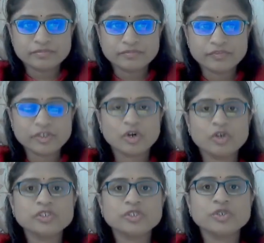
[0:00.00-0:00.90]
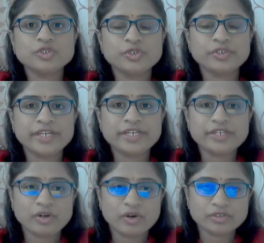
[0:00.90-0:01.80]
We also should
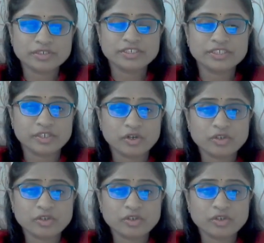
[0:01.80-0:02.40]
get oxygen.